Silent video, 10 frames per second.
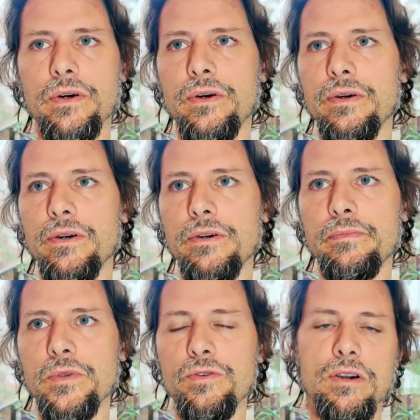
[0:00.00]

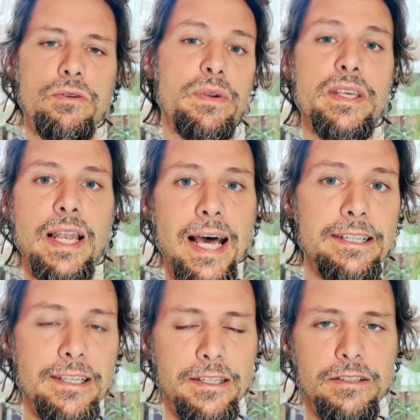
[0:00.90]
or you are already
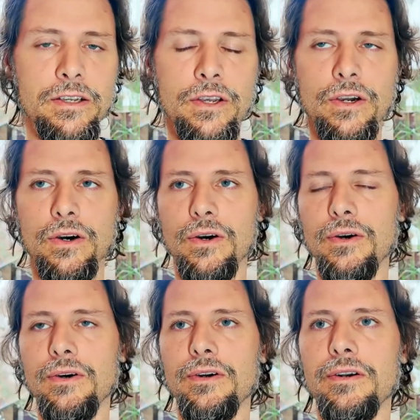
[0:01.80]
enlightened,
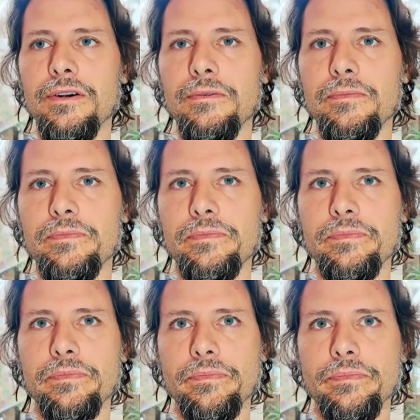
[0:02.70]
or
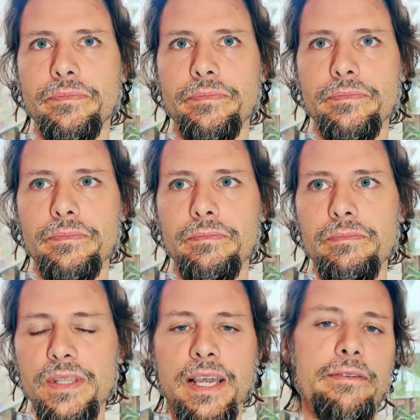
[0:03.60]

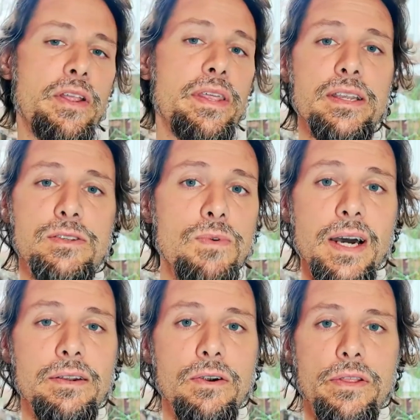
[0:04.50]
everything is
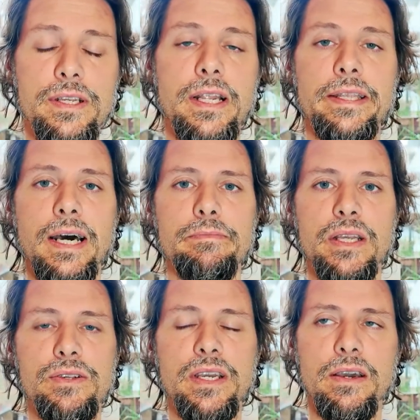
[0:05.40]
one, or things like that.
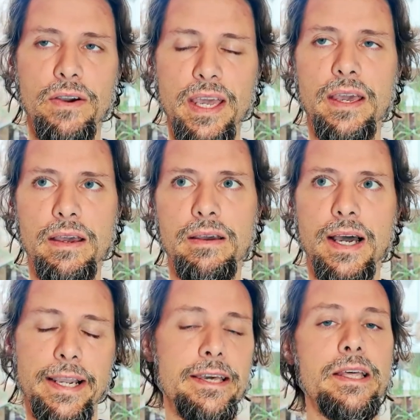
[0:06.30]
But you say, okay,
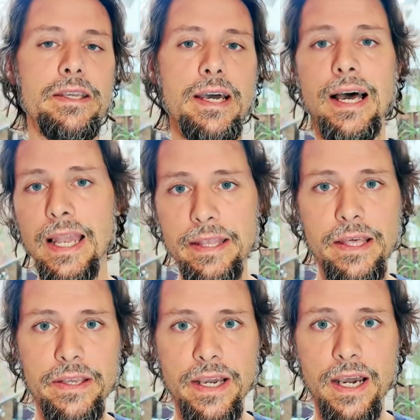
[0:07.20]
I get the idea, I like
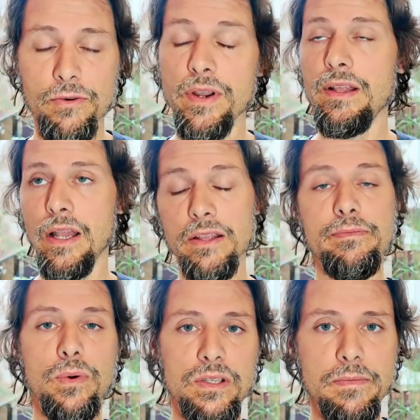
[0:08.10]
the idea, I read a lot
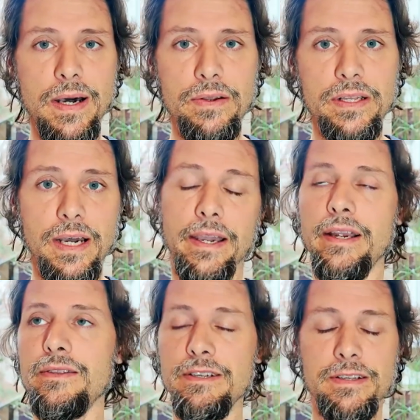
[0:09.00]
of books about it, I
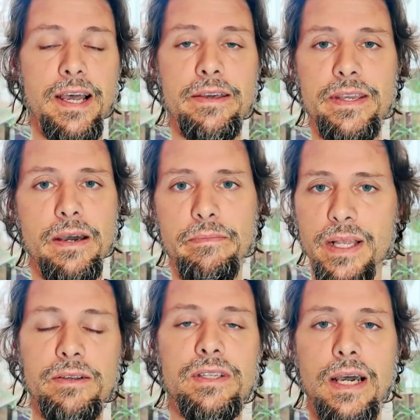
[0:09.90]
heard this idea a
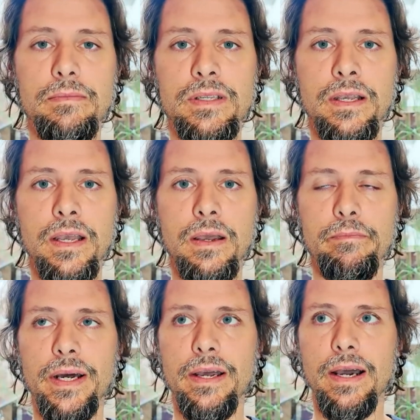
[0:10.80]
million times,
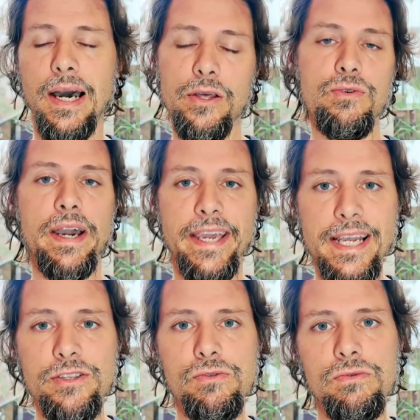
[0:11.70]
but how do I
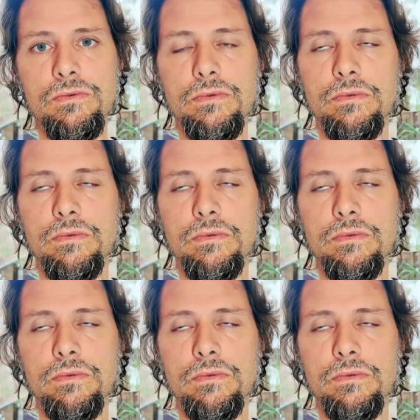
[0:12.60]
get to